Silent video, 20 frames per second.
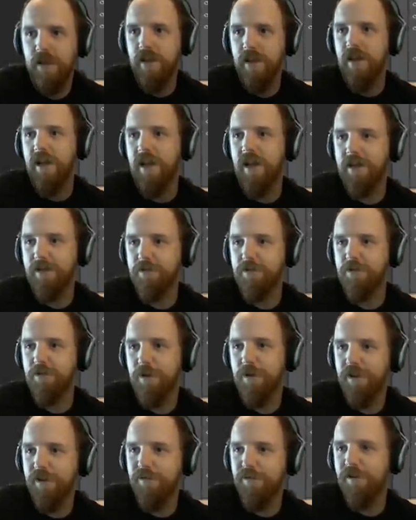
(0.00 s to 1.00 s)
How do
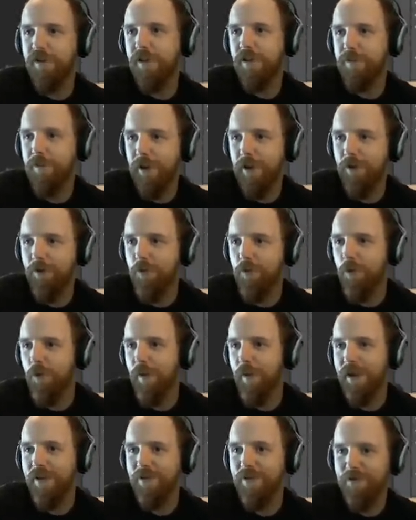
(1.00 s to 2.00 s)
I feel about a
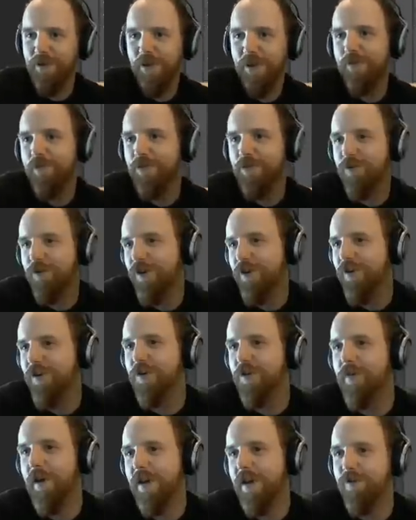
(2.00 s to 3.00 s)
warband of gnomes riding on
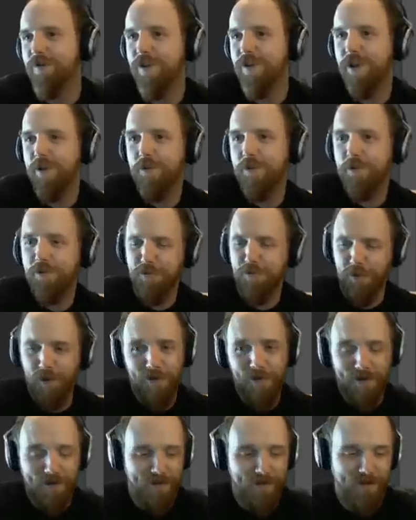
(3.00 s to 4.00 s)
the back of direwolves
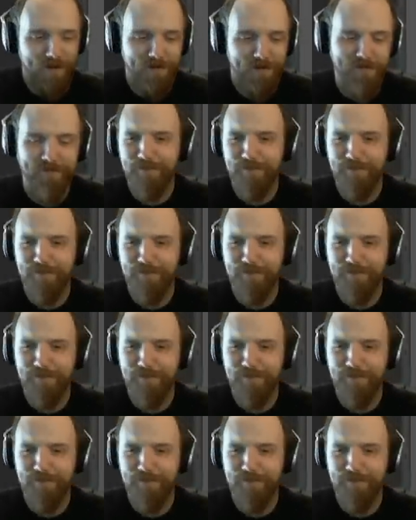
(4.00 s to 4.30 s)
trolling the north?